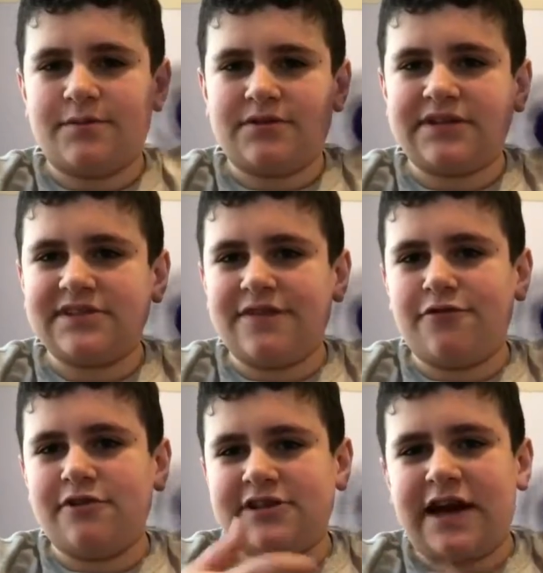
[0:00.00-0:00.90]
so I mean, let's say
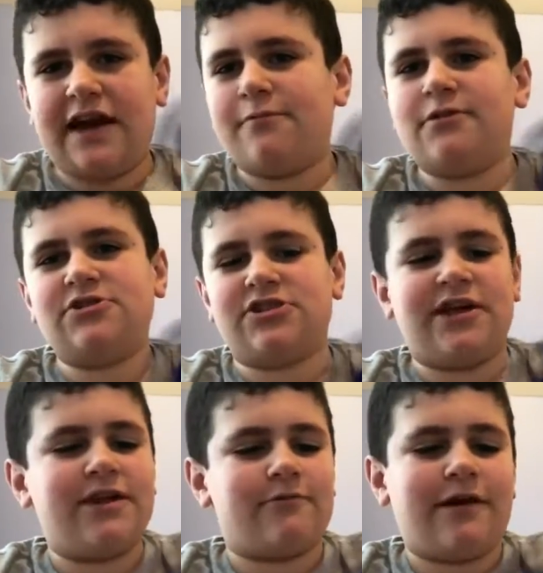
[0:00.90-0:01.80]
if you just had one just
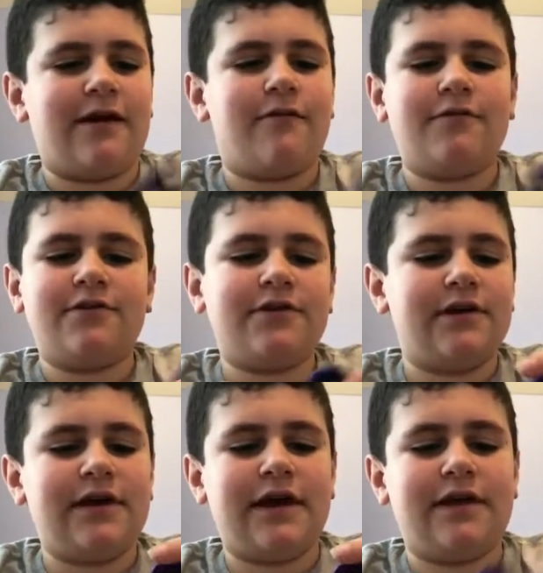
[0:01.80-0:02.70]
laying around,
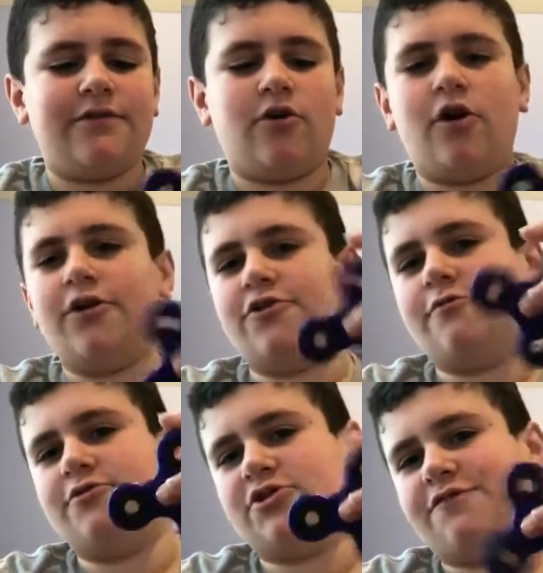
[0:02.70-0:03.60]
and all you
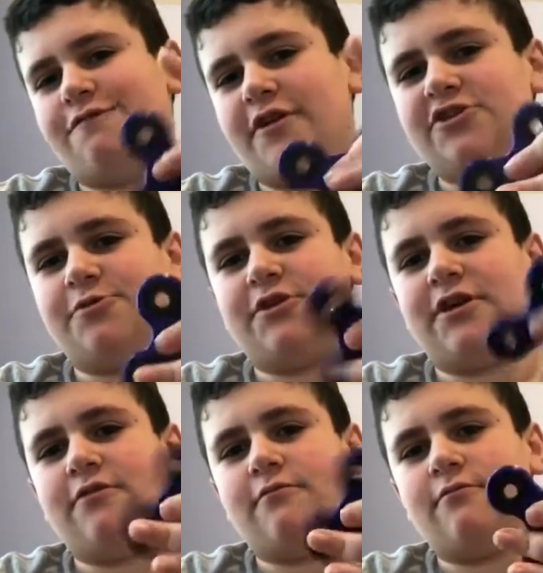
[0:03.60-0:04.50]
do is just fidget with
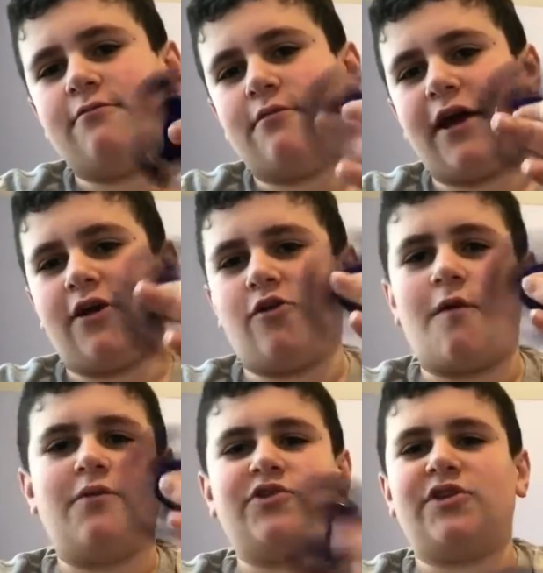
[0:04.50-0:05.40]
it like a
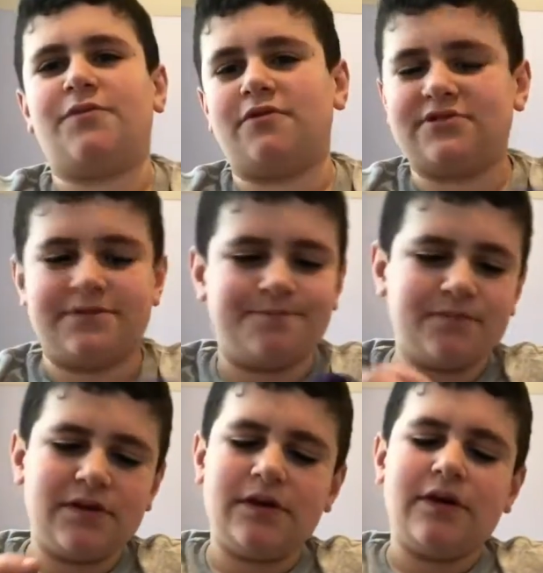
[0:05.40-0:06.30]
normal daily person,
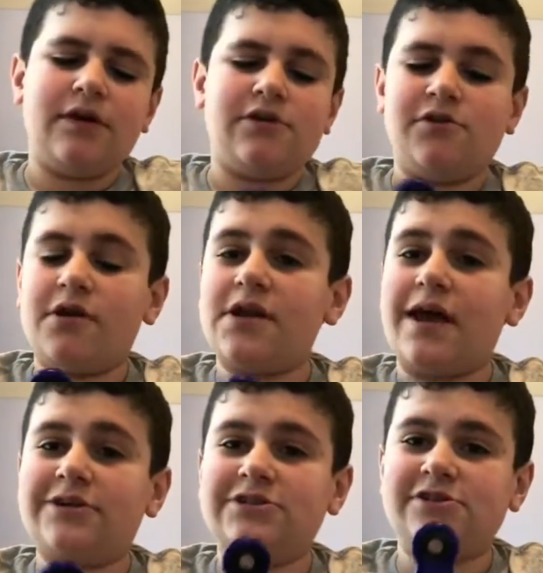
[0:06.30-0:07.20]
you can
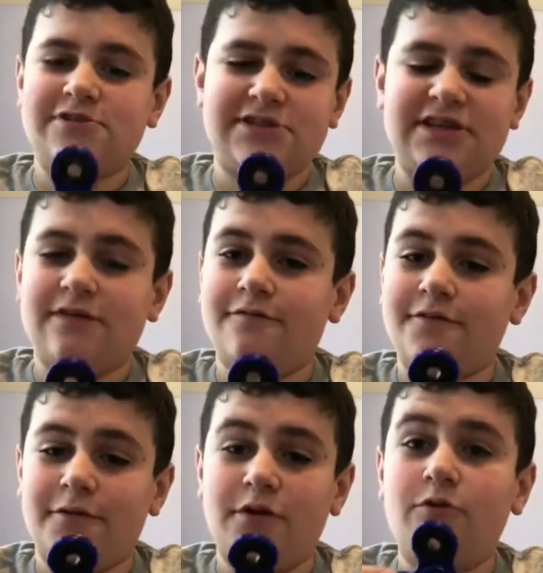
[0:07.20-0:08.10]
actually use this in a
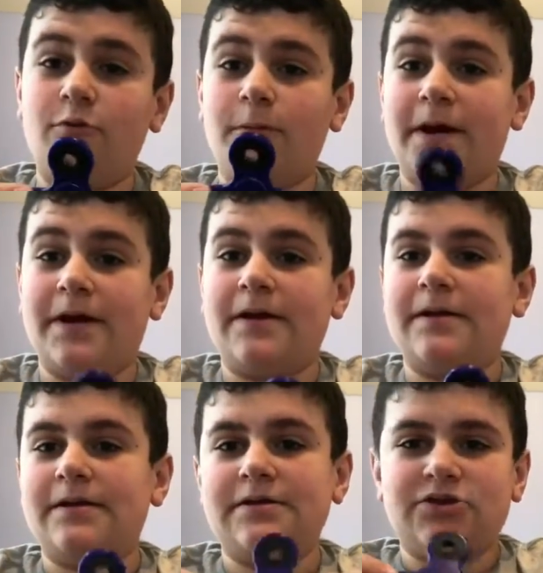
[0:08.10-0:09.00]
very cool way.
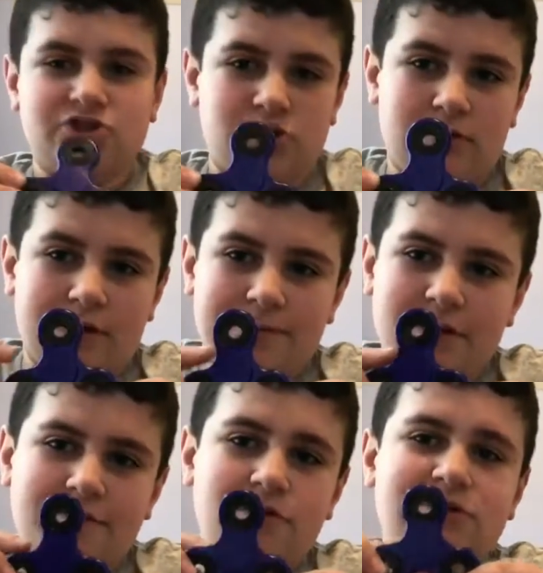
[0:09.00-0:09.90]
So um,
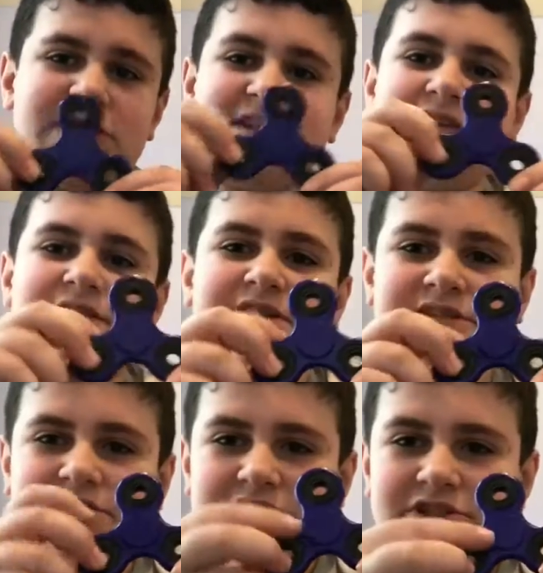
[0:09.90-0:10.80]
if you see the,
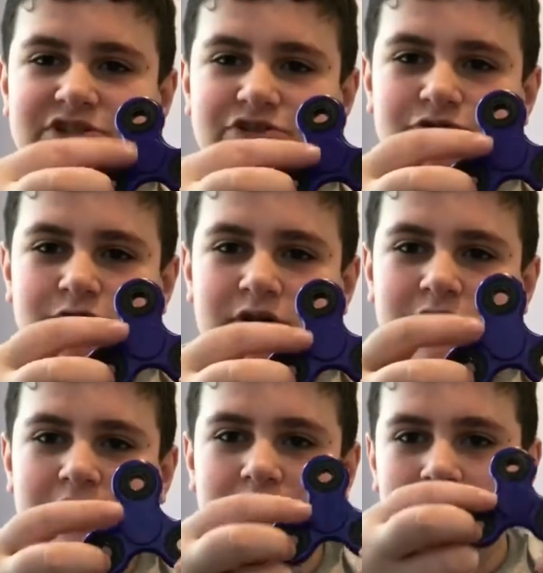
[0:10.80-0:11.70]
these these two,
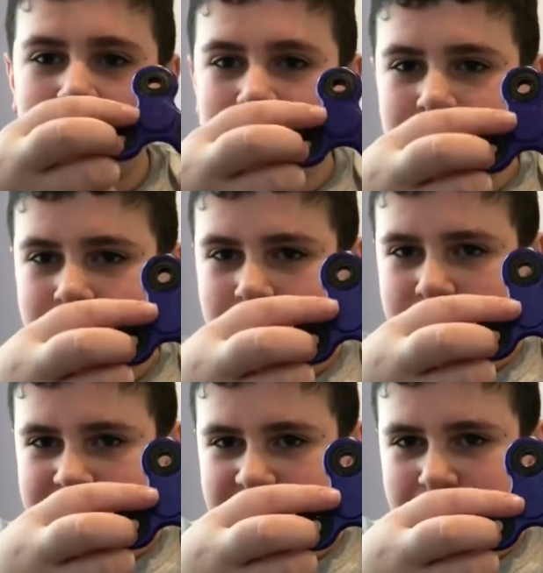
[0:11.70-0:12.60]
um,
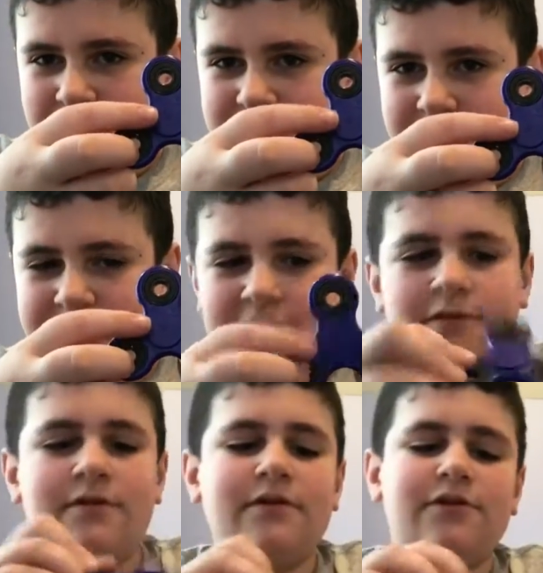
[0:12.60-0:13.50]
see that piece right
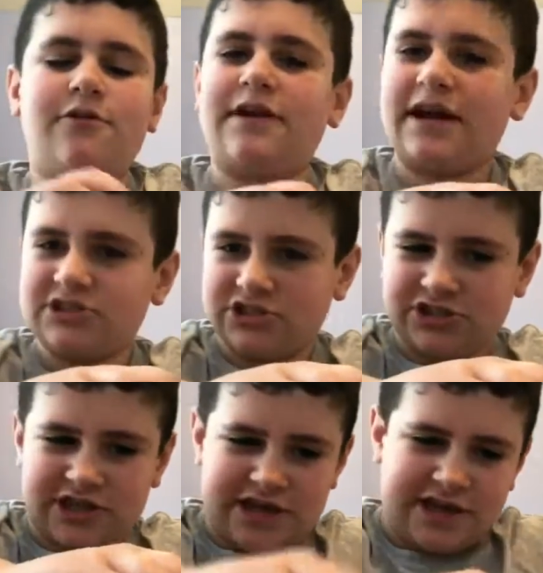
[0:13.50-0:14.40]
there? You can actually
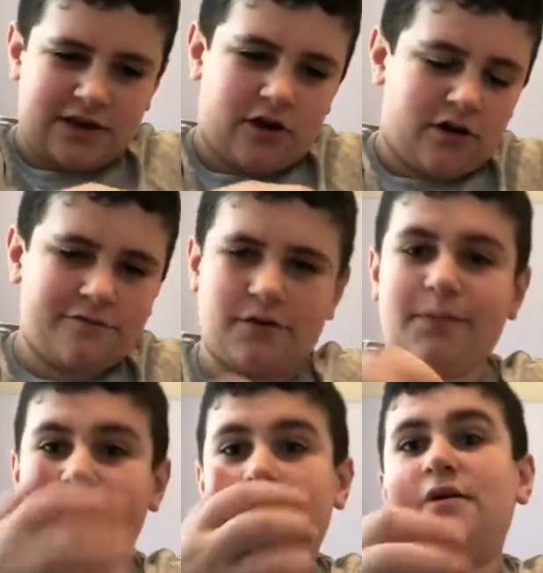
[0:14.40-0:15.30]
take it off. I
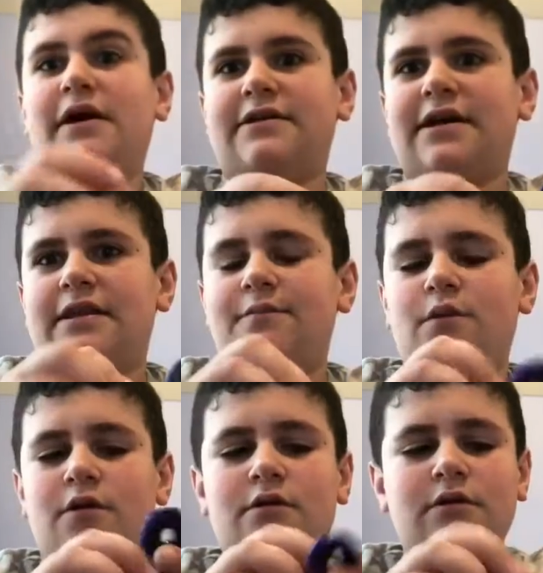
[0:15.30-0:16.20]
mean, for me, I can,
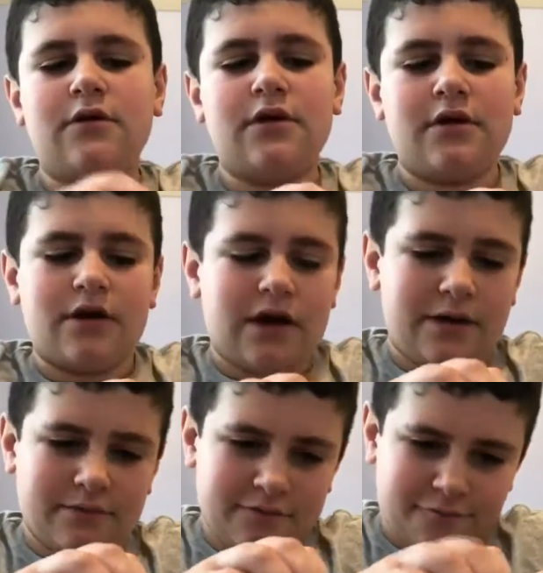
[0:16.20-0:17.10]
but
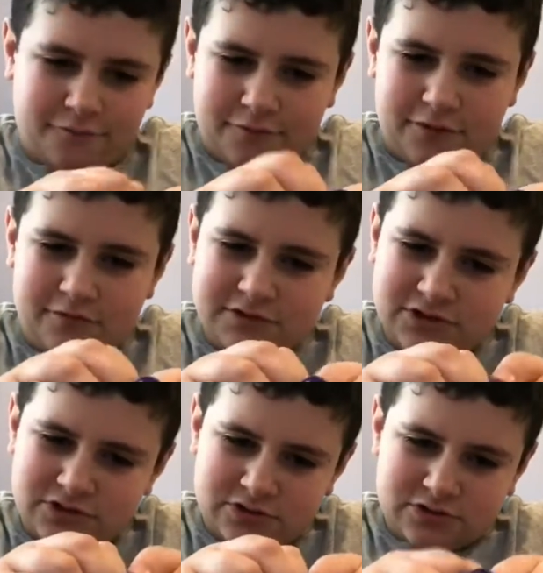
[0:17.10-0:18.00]
um, for
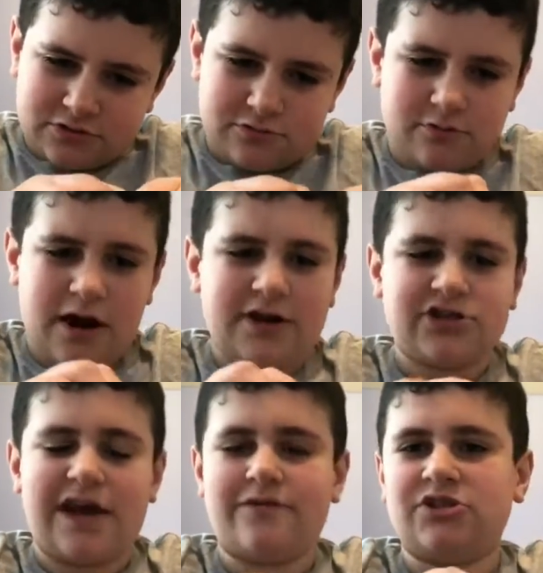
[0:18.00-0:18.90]
those who
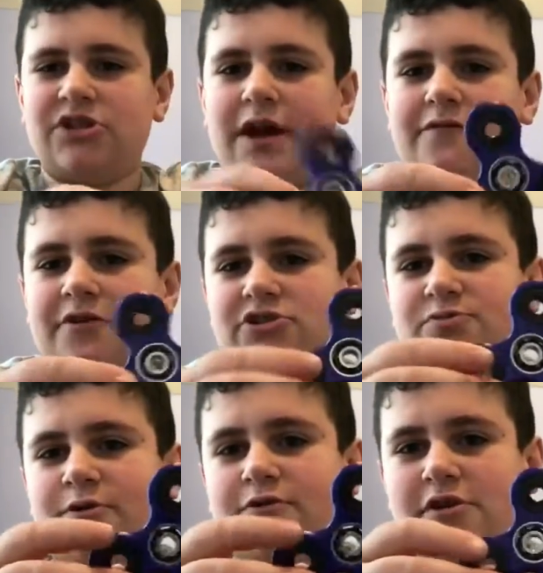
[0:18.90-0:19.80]
actually have a have fidget
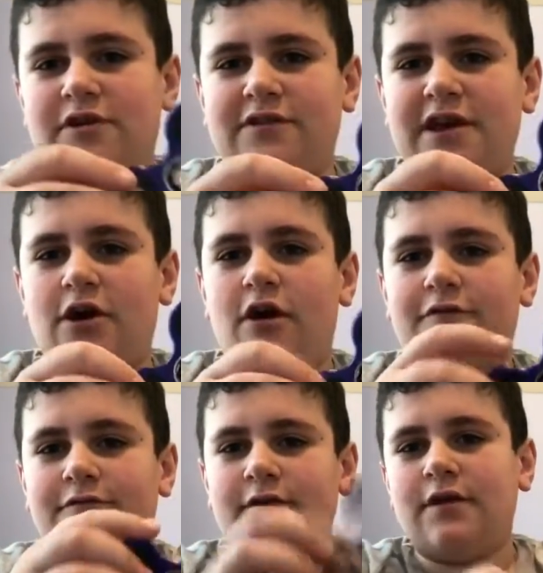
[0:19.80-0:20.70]
spinner that you can take
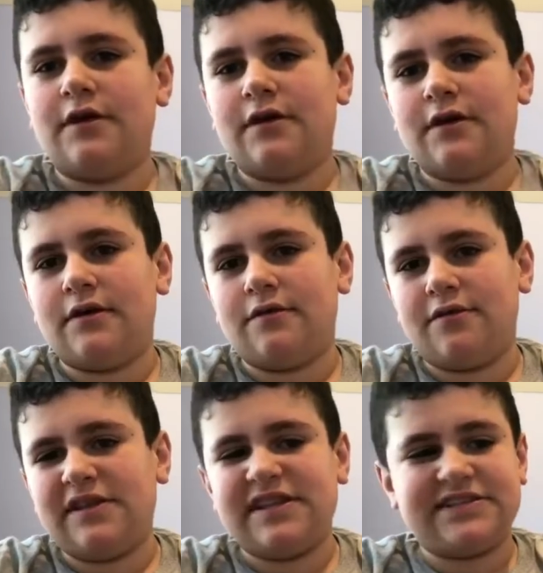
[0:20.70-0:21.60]
off
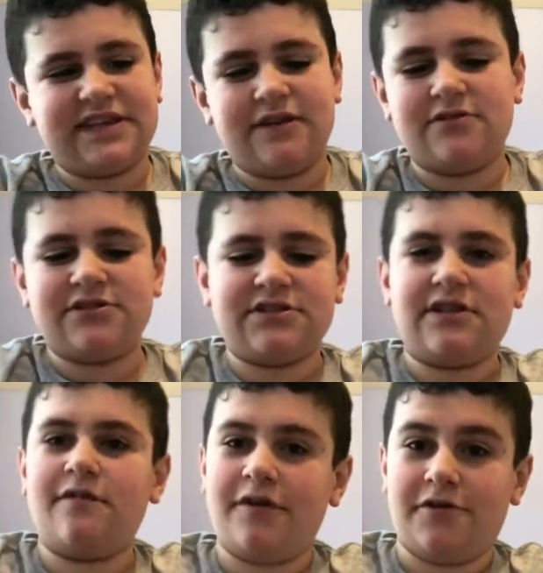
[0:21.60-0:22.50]
the, the
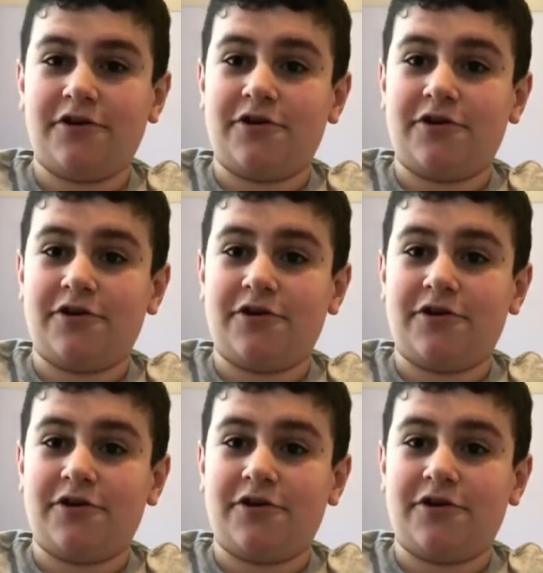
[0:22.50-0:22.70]
centers, then you're